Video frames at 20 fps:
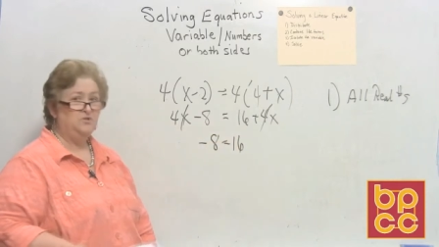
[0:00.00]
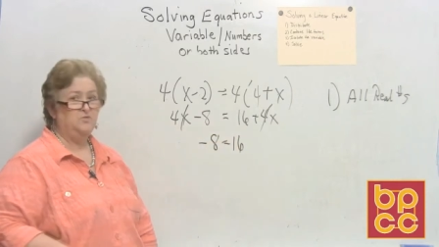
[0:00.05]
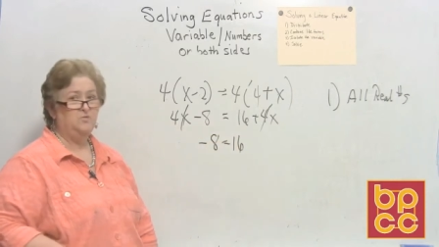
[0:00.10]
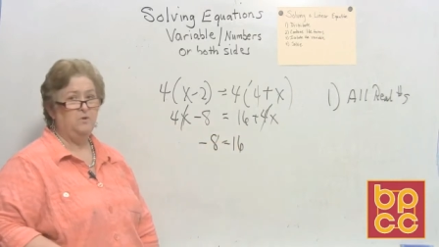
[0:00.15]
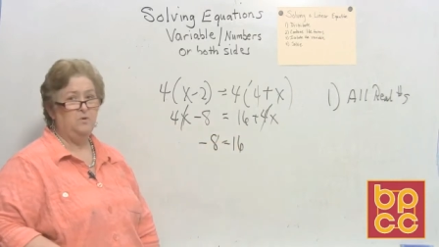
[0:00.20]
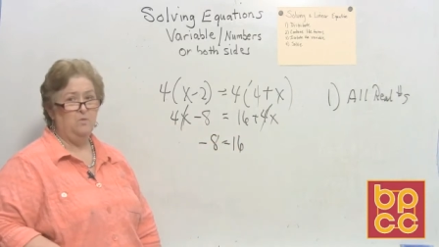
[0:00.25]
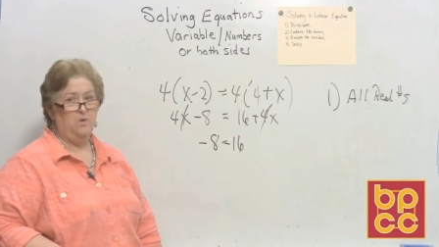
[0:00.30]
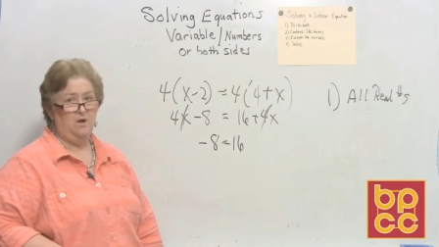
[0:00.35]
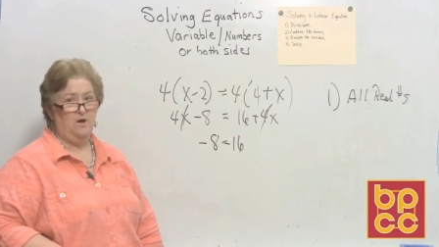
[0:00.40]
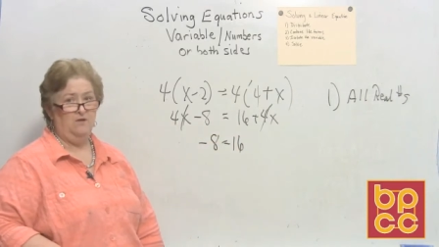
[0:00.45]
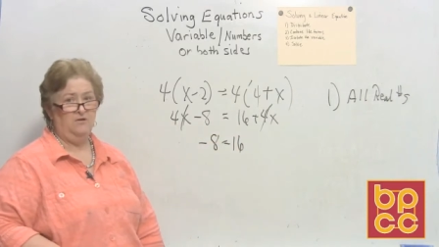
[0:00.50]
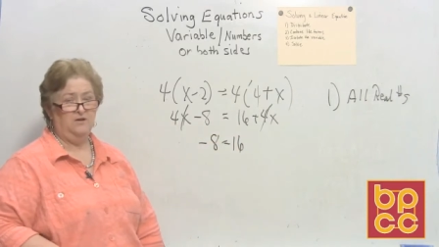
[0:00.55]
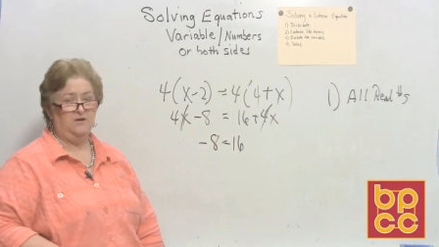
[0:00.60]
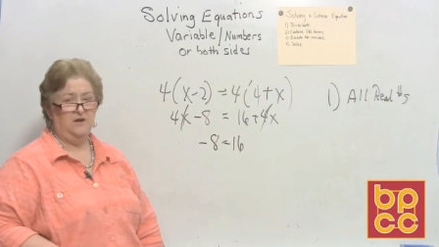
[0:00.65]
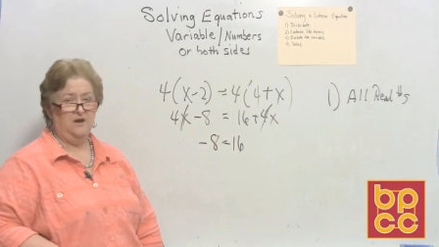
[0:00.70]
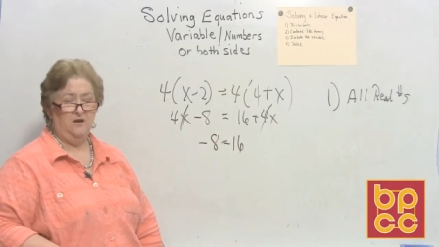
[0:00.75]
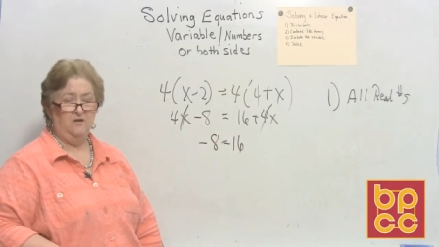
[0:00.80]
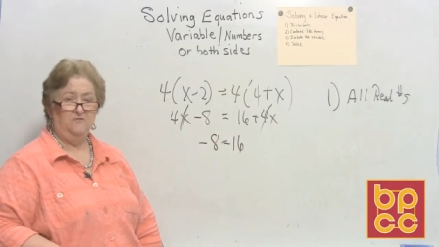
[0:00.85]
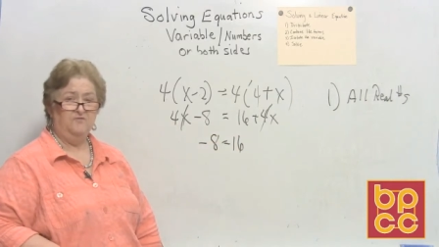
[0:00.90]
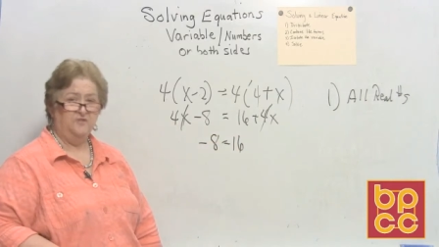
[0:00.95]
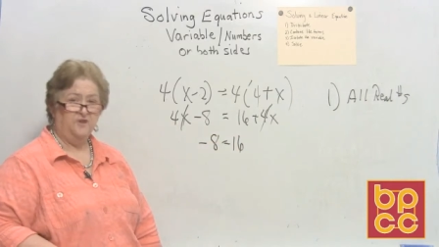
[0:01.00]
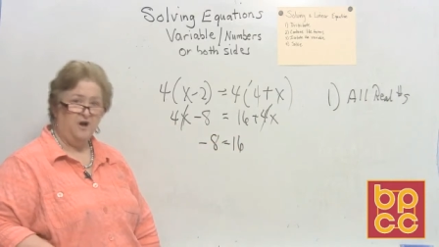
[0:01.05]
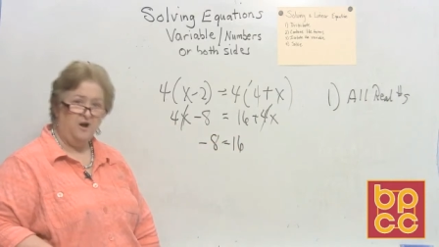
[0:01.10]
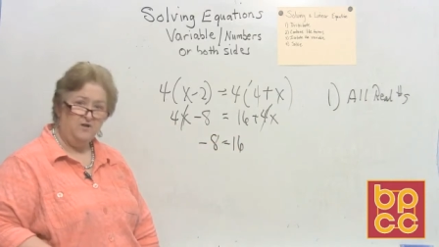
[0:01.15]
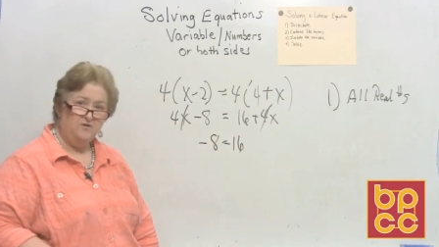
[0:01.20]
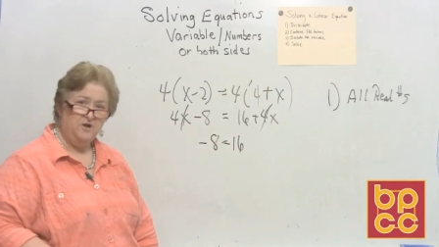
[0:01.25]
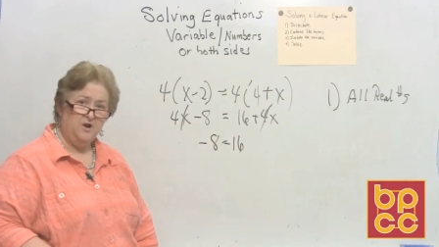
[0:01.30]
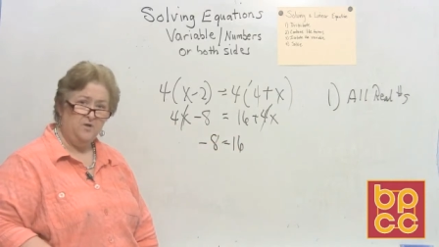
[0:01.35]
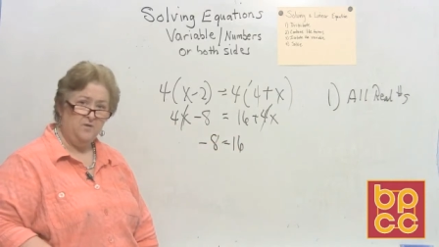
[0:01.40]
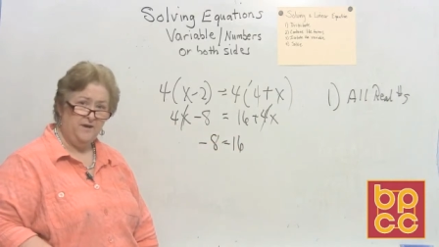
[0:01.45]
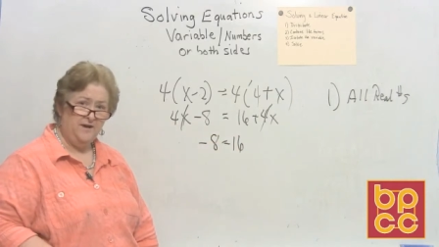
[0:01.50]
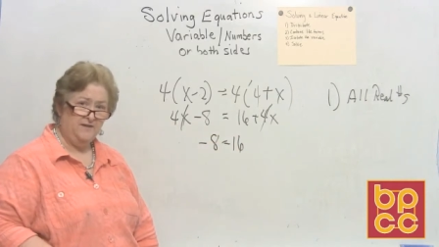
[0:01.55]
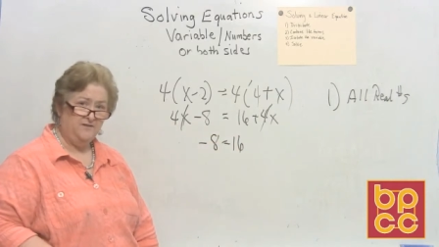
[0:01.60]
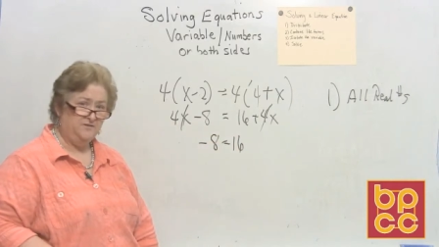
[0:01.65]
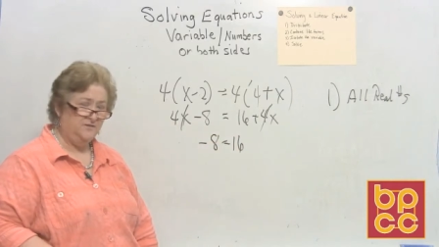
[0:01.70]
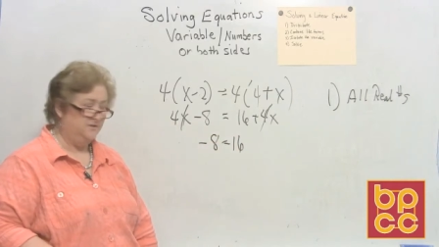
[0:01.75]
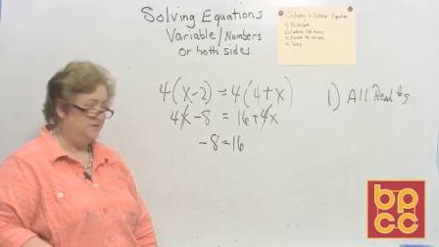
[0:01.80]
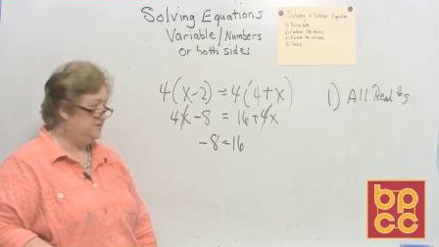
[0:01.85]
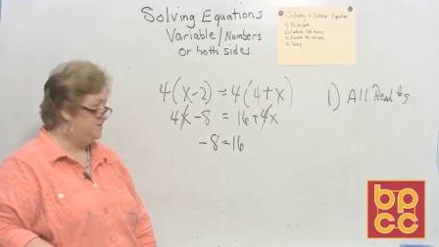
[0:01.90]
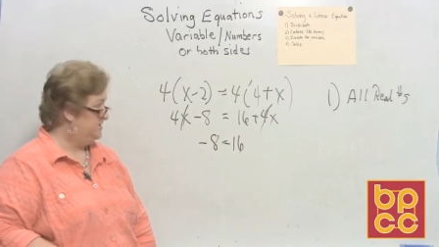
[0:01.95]
went walking off, there are no
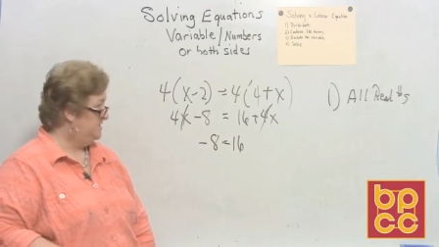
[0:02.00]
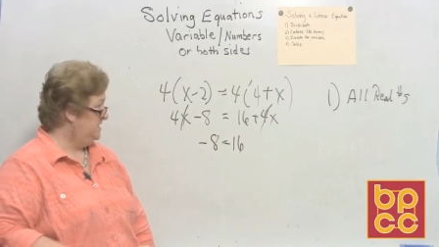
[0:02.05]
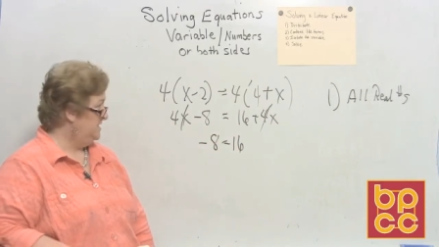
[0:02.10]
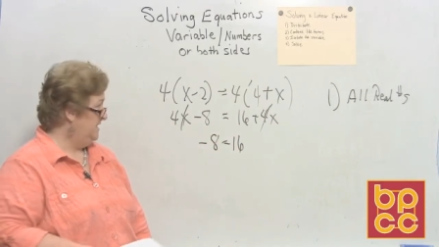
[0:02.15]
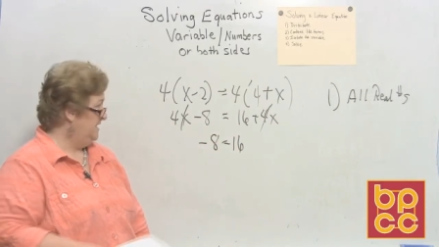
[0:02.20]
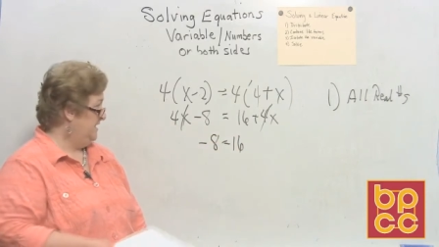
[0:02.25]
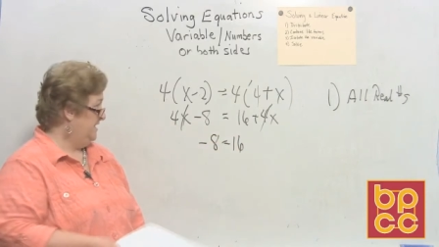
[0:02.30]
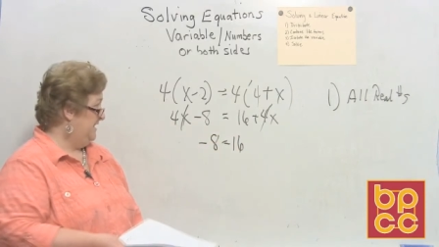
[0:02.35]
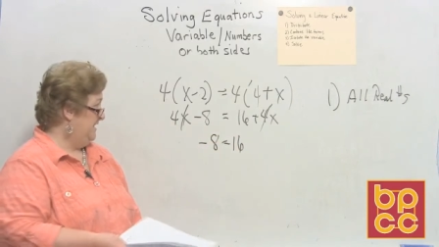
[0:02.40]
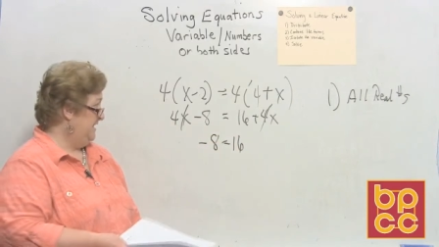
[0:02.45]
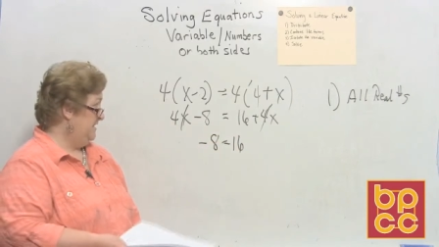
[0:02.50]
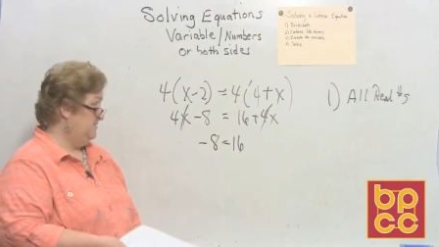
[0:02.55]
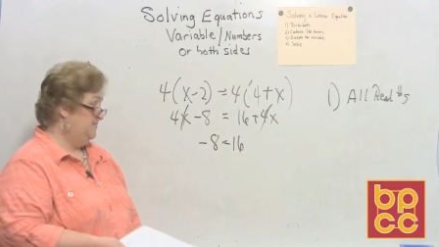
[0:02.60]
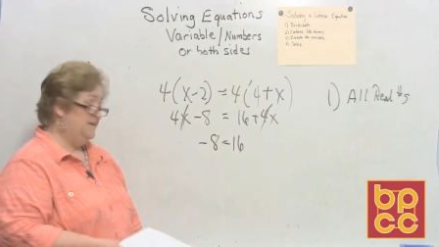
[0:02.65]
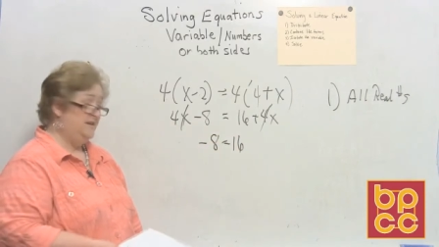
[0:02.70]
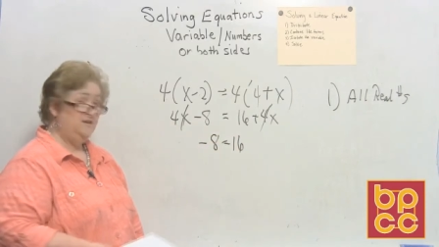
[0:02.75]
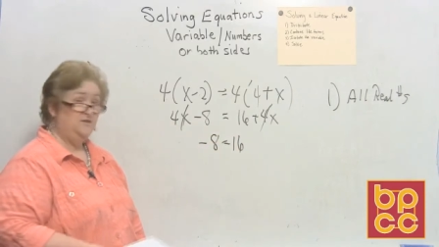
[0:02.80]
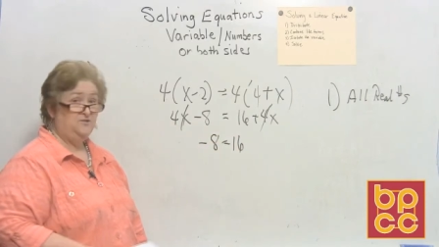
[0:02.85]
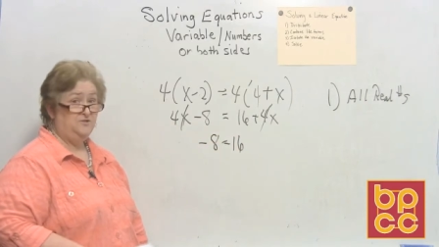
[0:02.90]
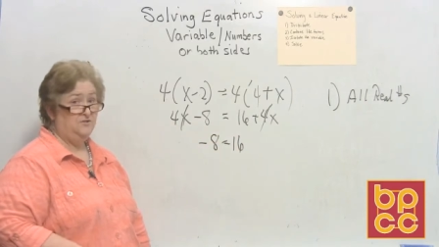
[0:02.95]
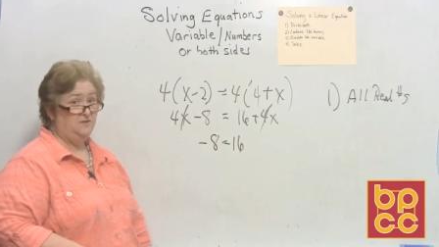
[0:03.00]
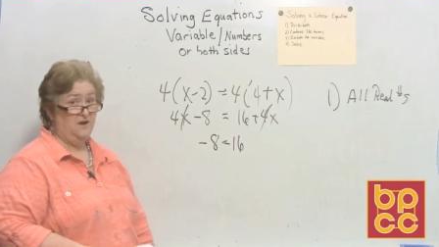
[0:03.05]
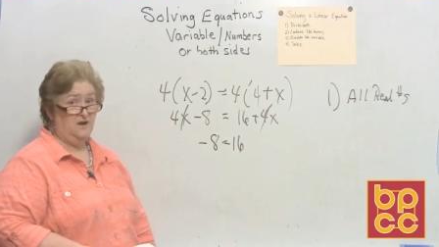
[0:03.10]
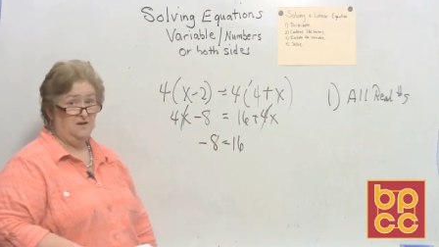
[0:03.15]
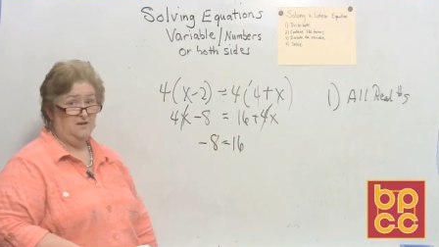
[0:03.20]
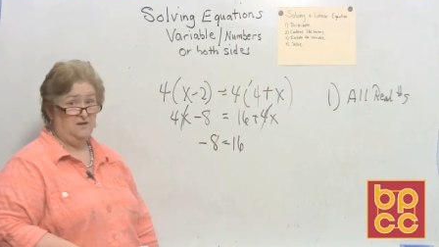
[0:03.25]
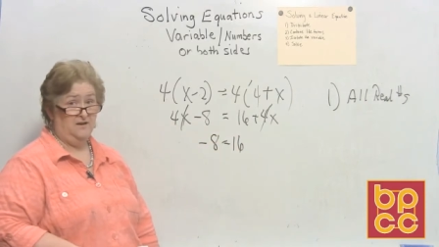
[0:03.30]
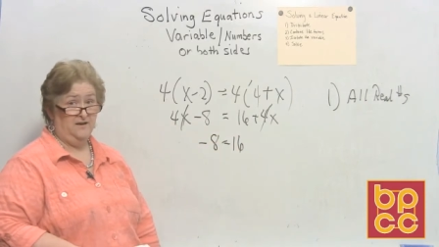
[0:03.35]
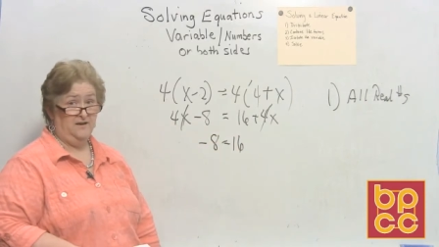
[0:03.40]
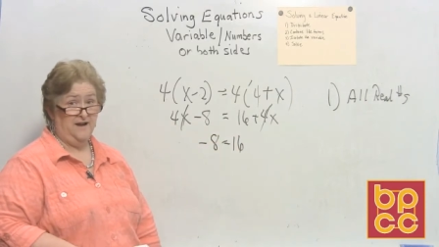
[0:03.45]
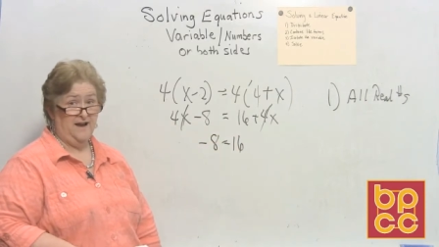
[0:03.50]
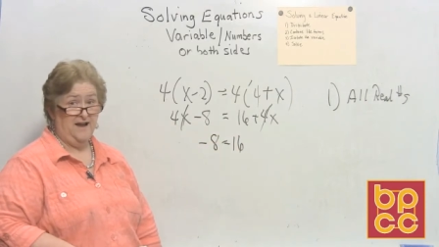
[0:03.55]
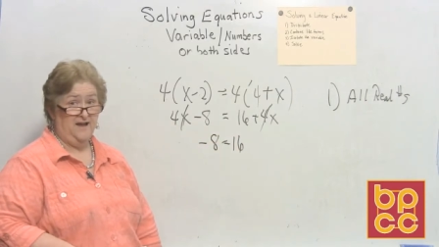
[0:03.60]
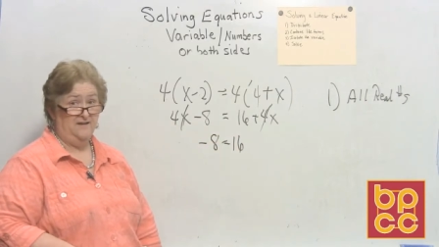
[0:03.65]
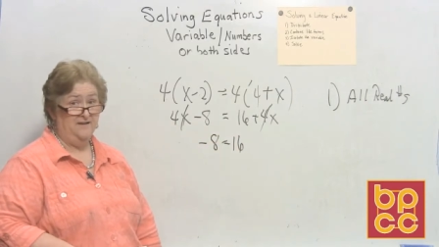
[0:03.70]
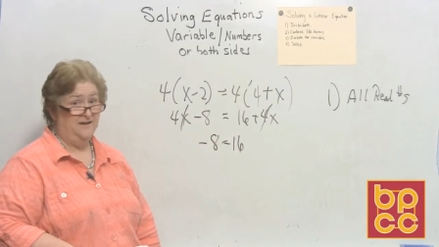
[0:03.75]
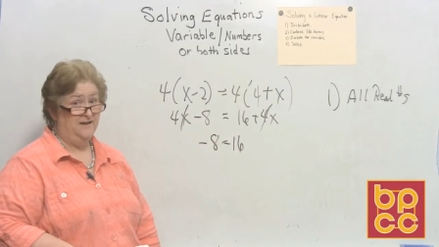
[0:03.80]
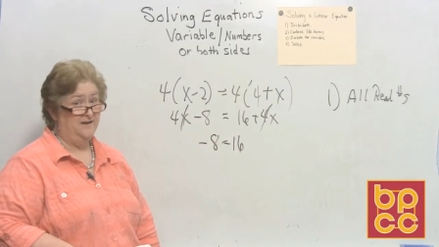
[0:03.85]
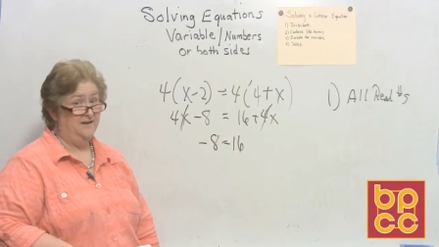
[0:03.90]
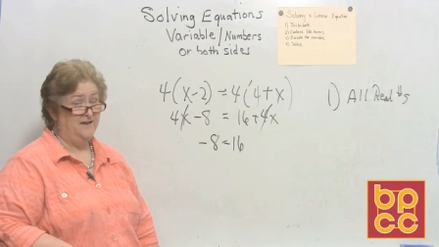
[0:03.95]
x's, and these do not clear
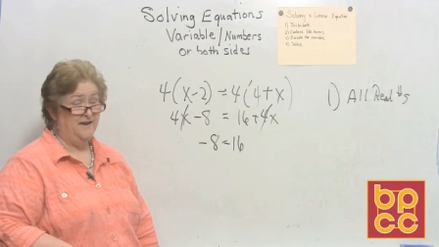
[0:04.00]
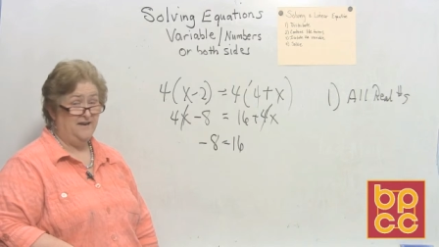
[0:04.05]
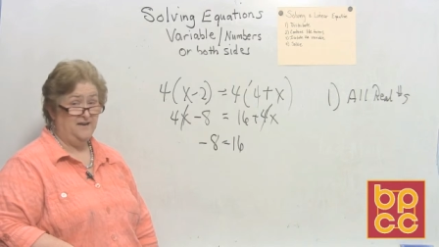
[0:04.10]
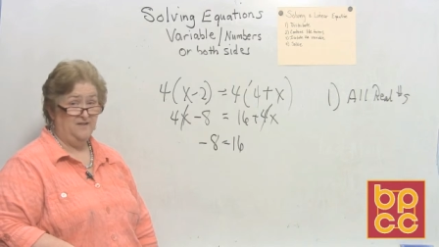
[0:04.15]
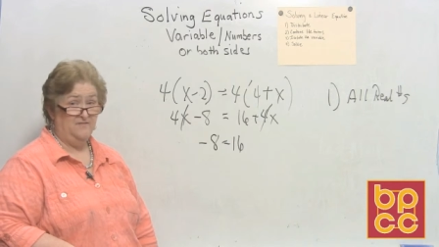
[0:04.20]
out, and a negative